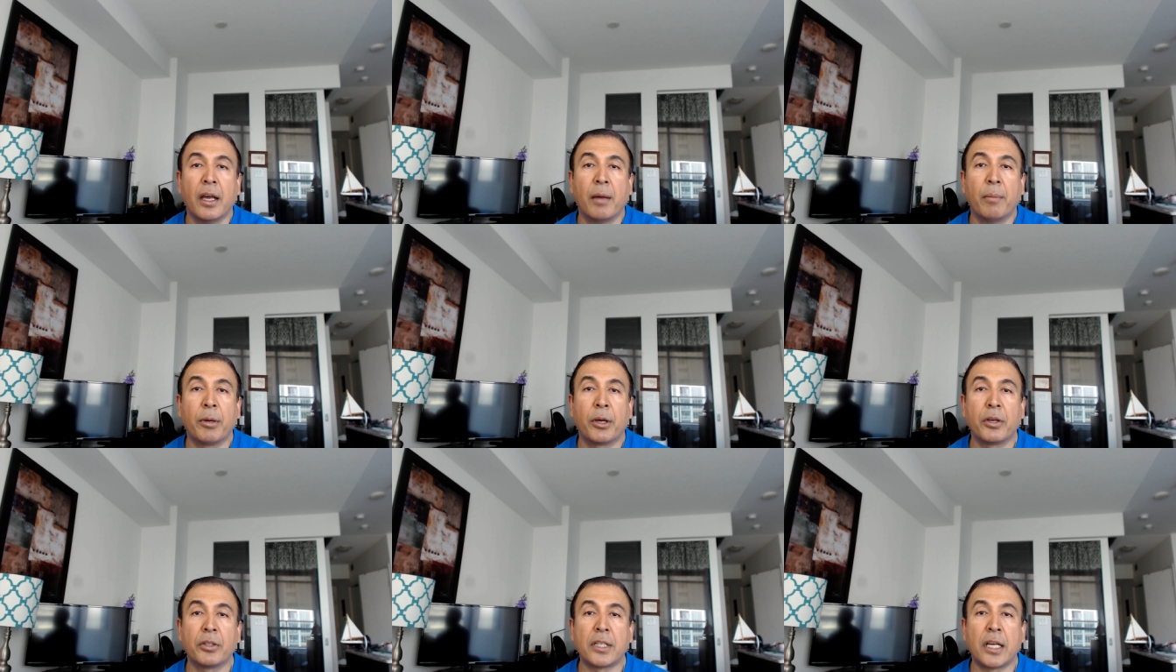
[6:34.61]

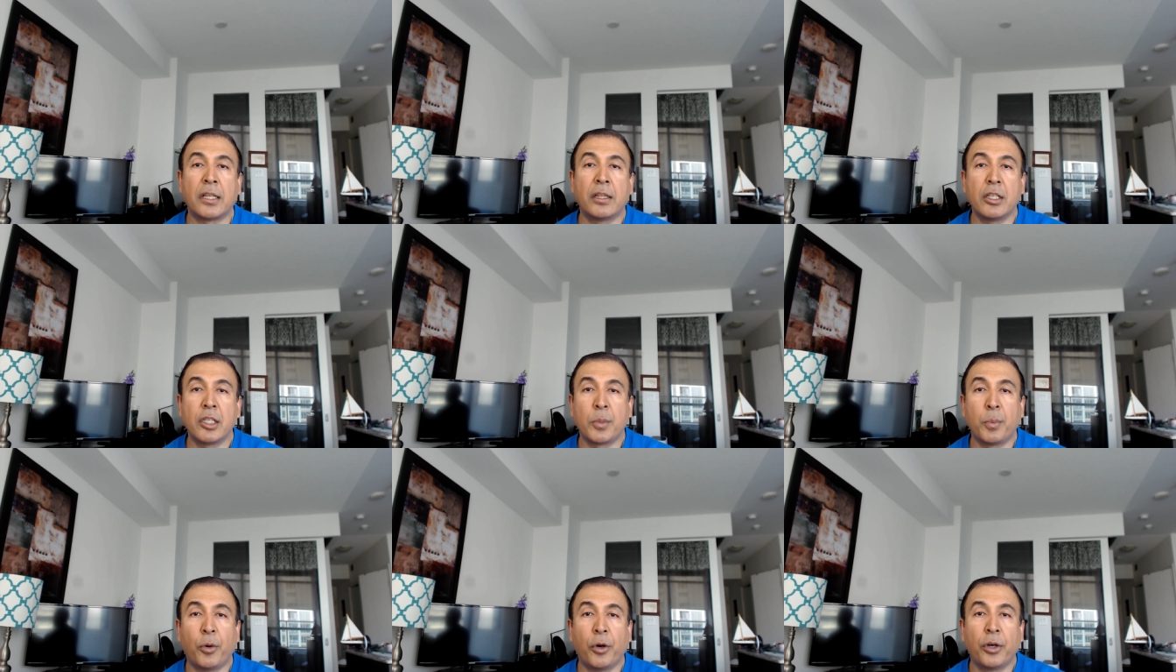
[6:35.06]
because at
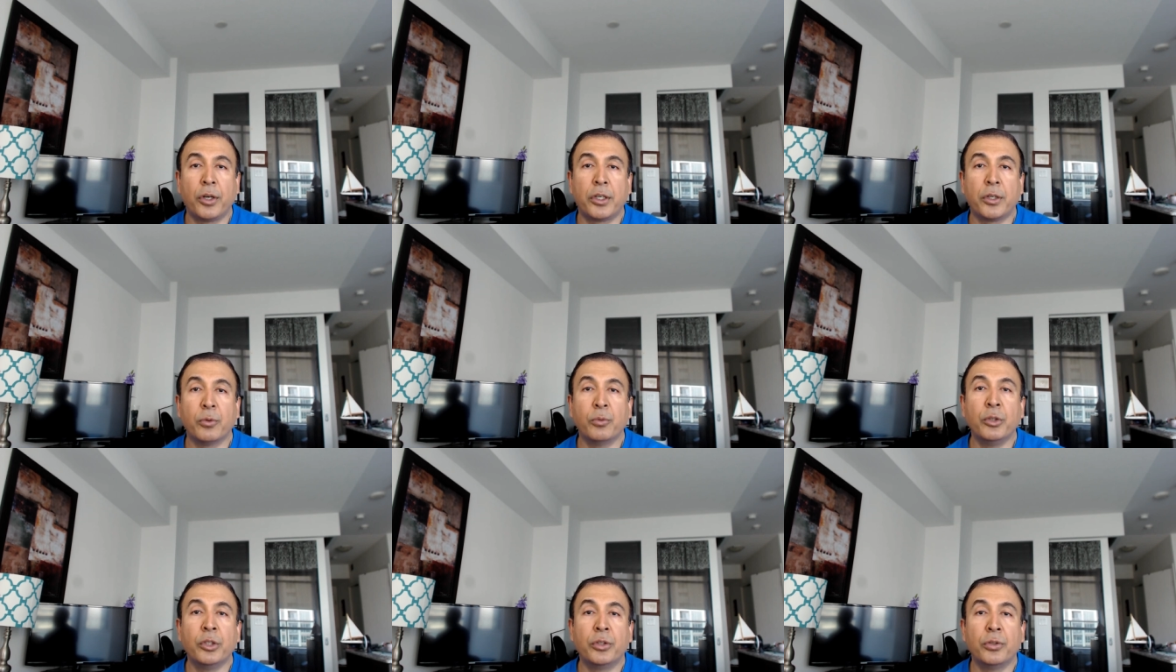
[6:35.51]
this
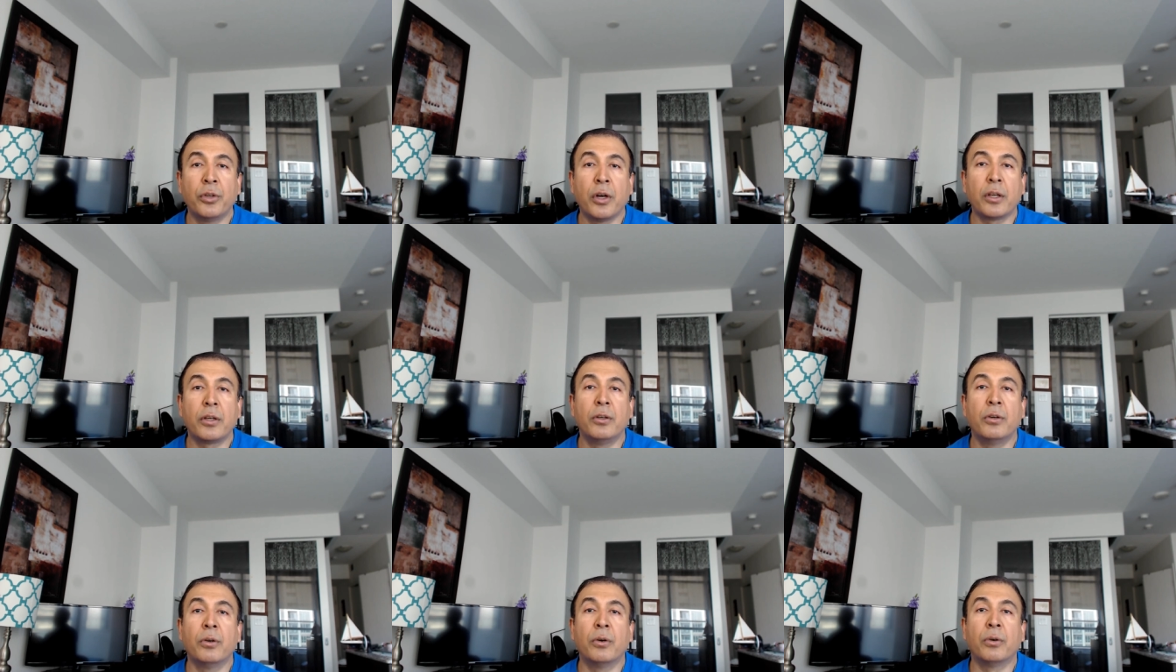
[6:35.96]
point we do
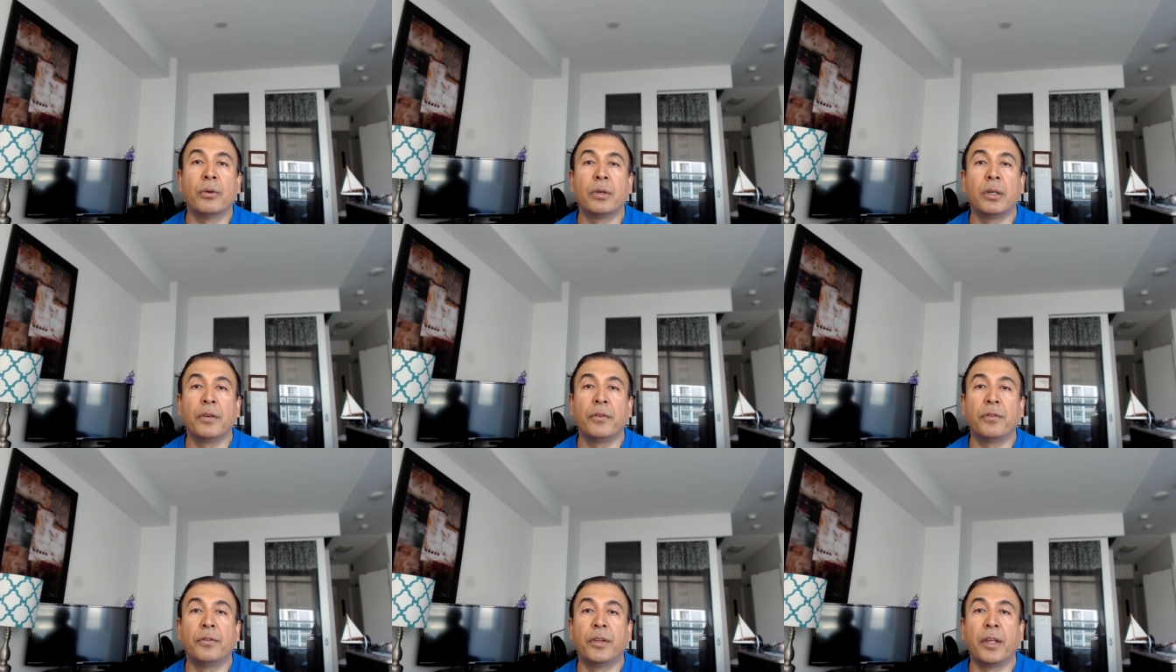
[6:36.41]
not know
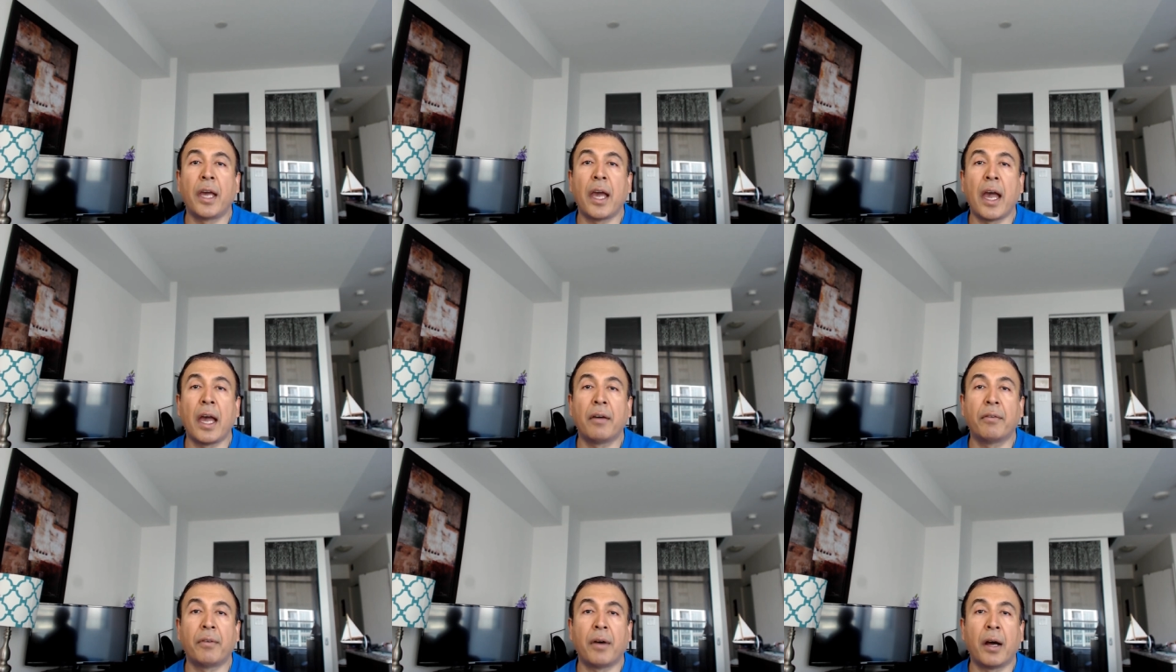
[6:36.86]
if they
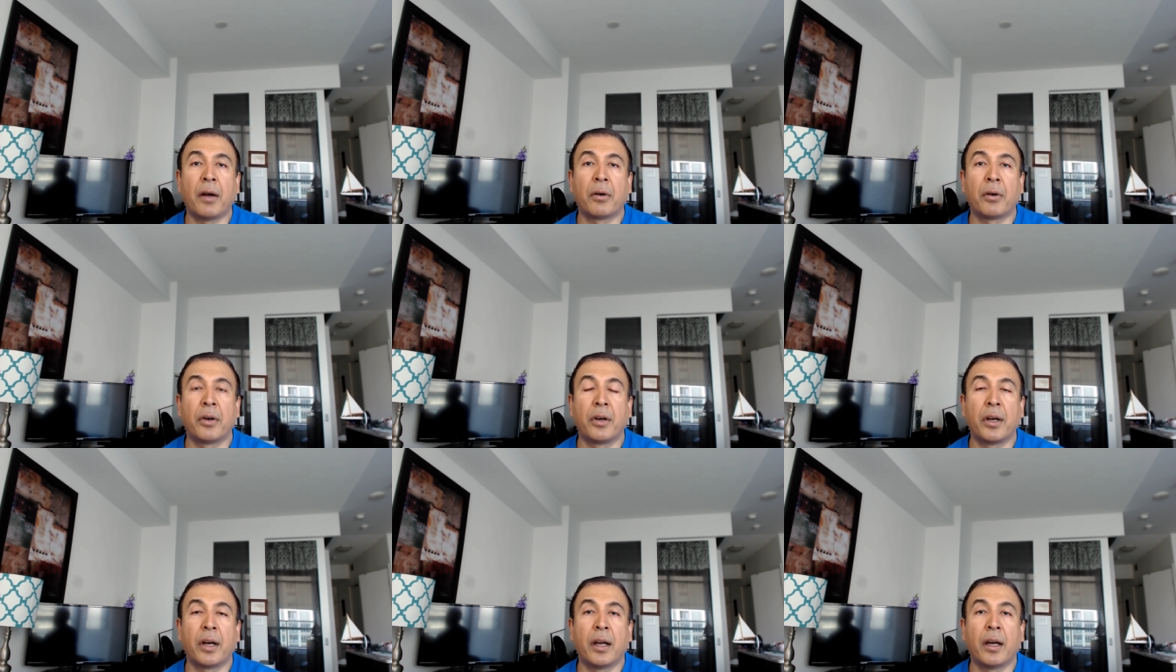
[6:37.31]
have
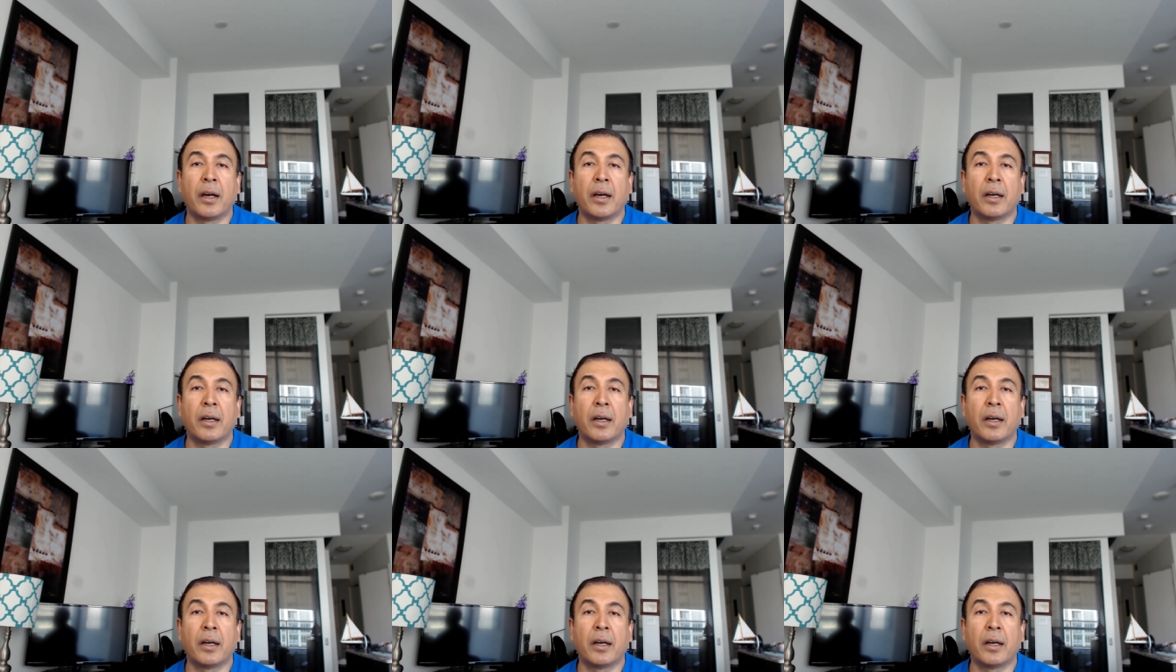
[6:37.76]
our